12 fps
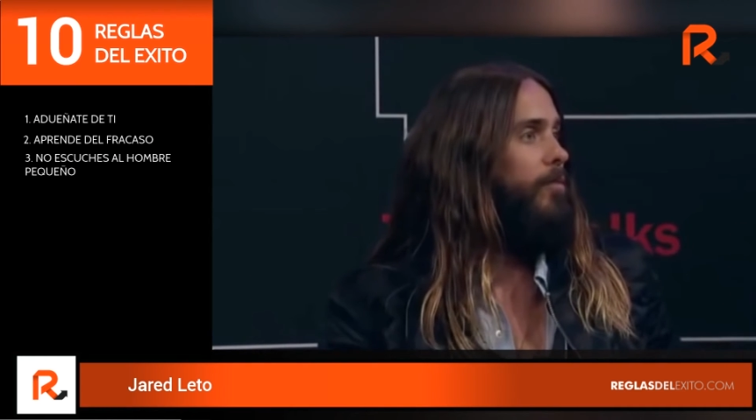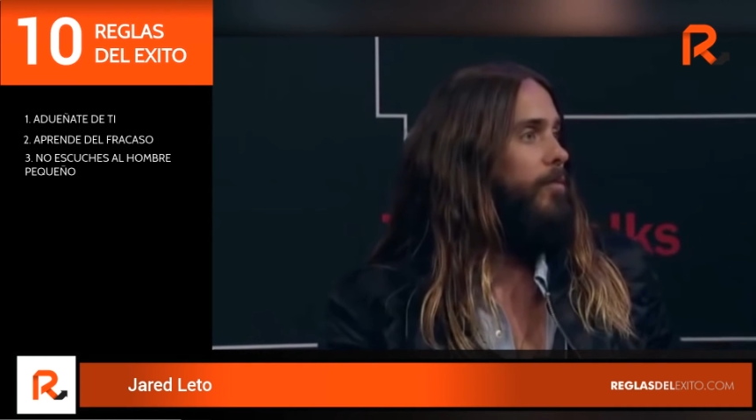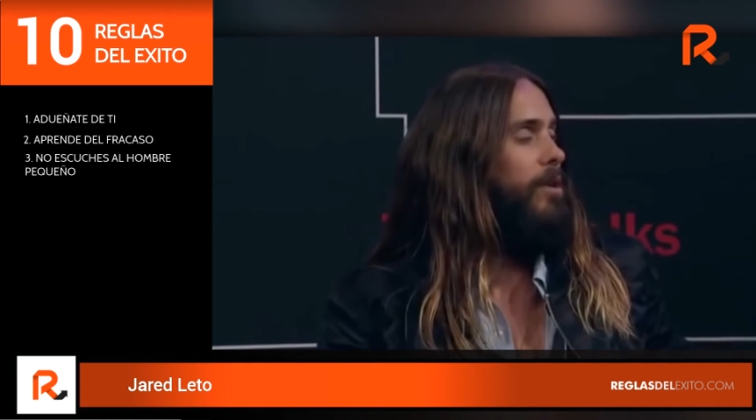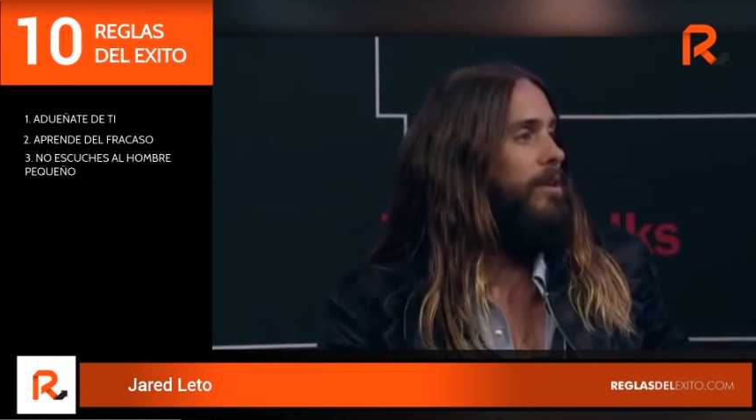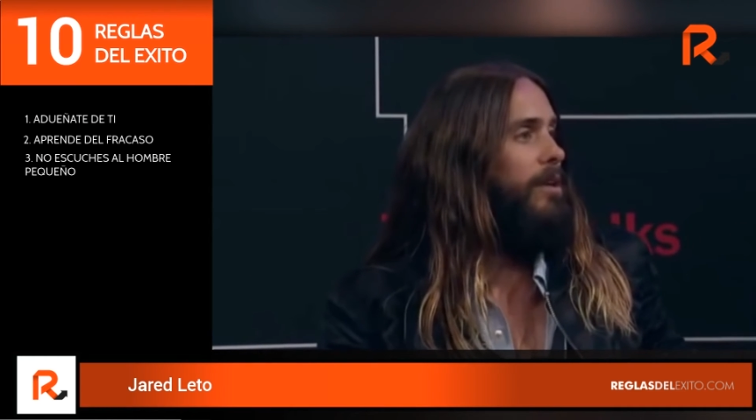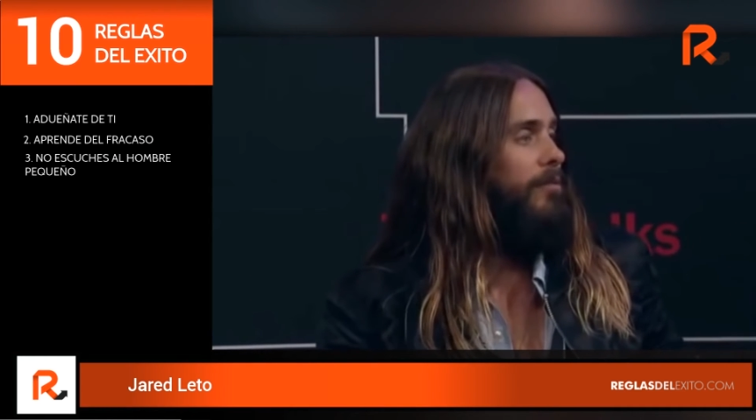
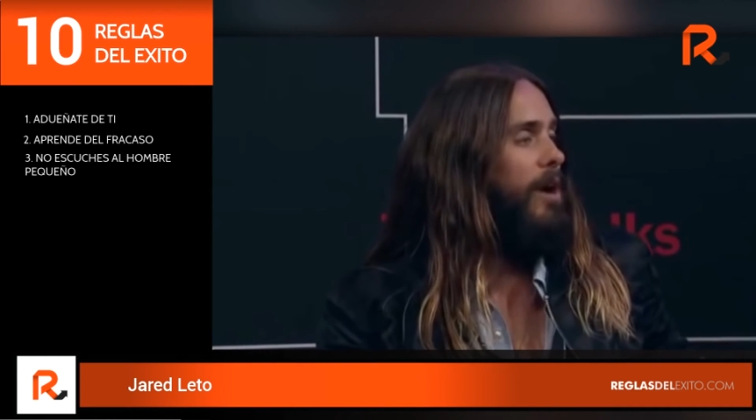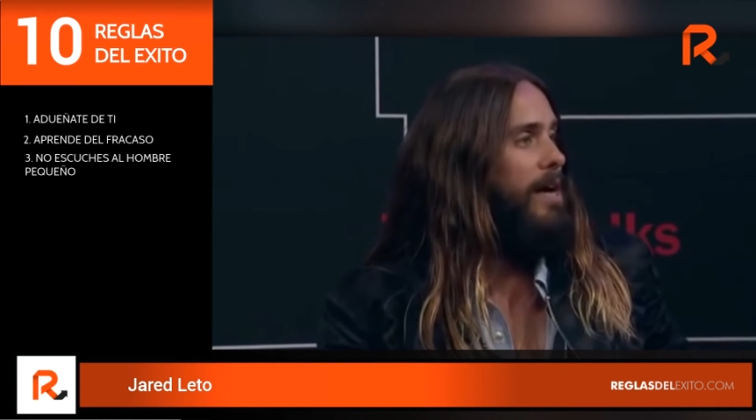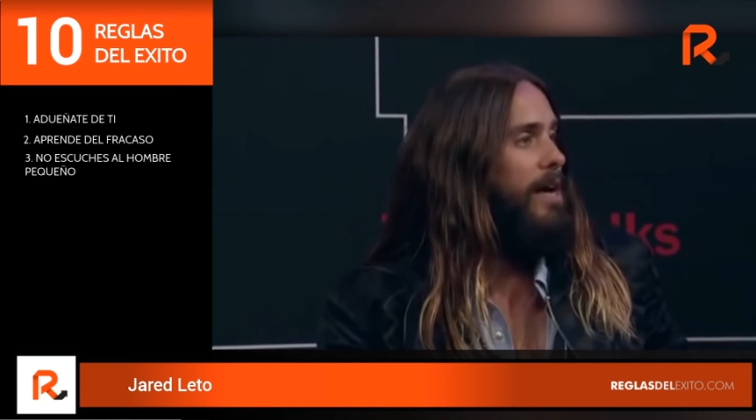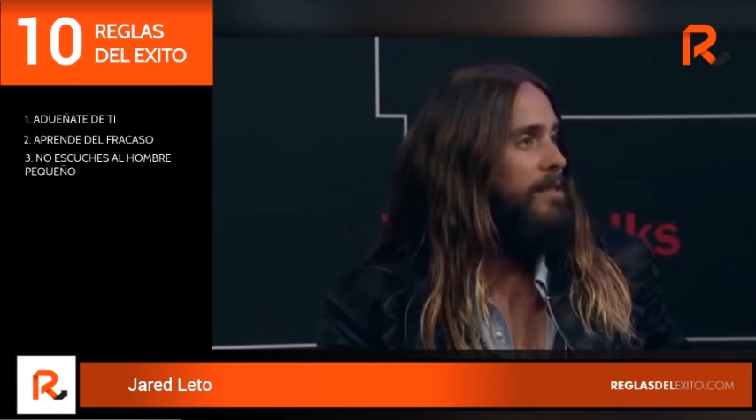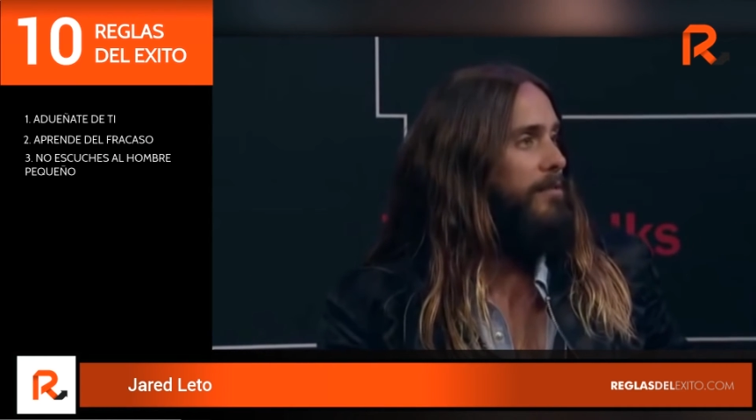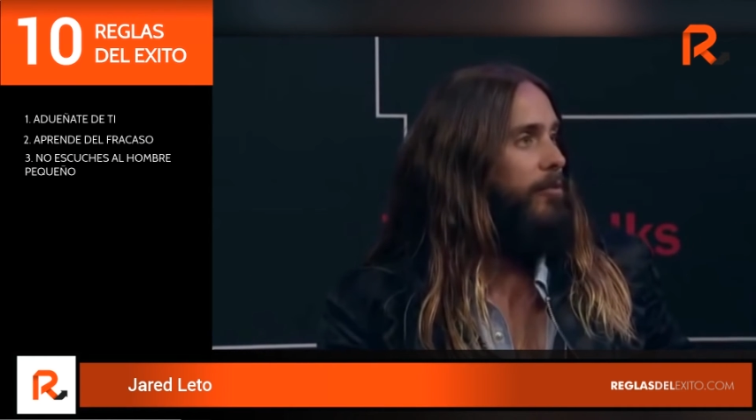one could ever
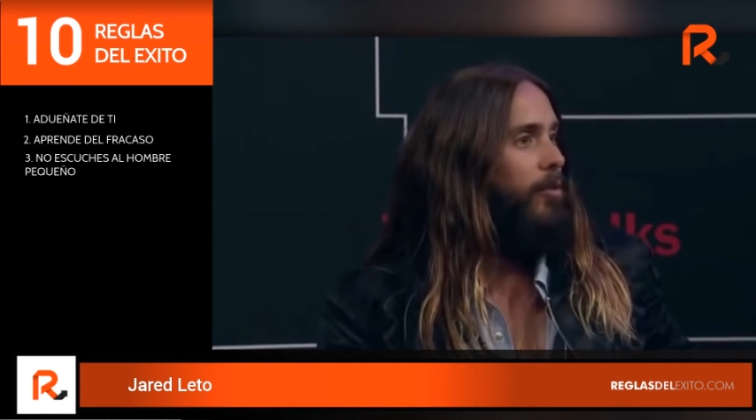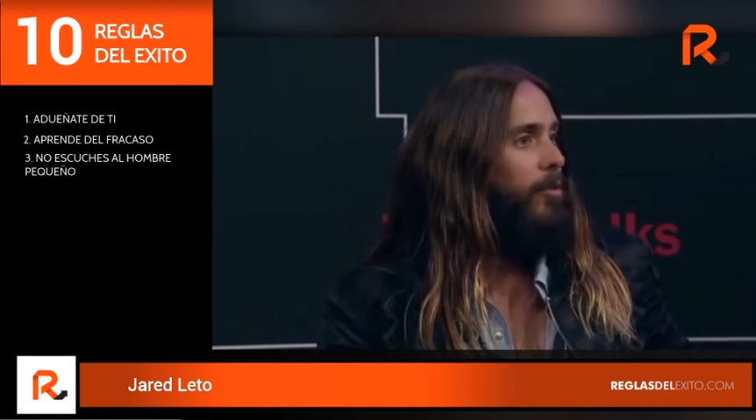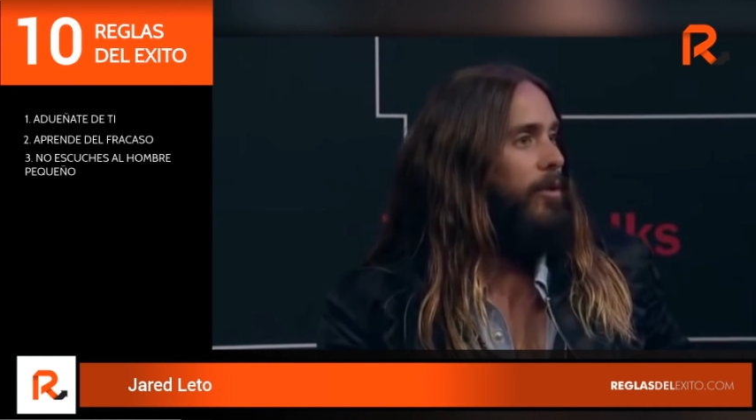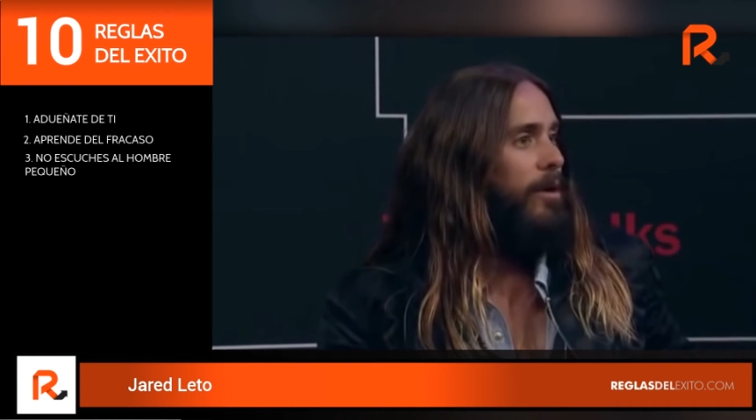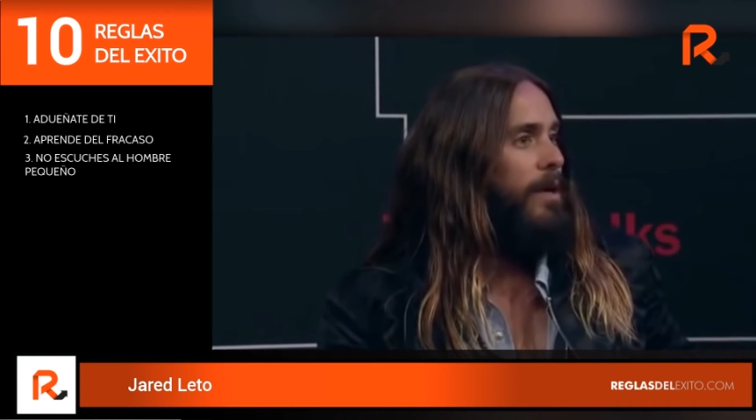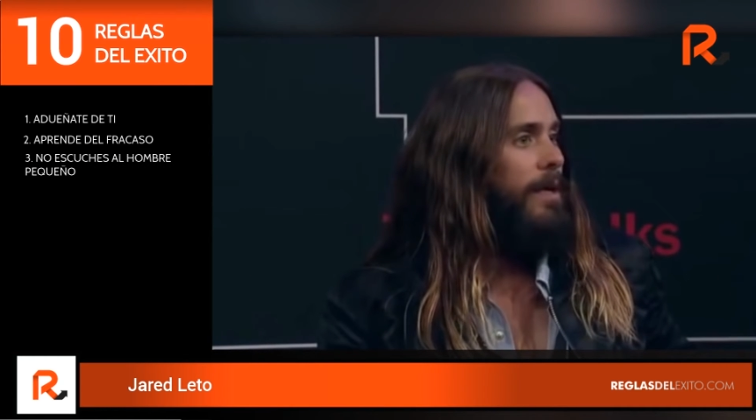ask
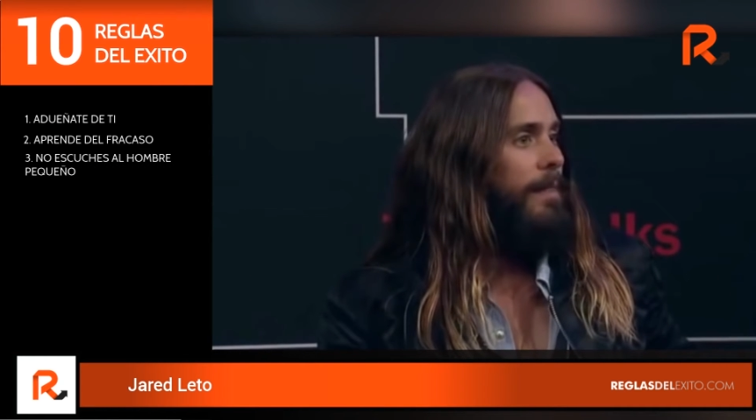for.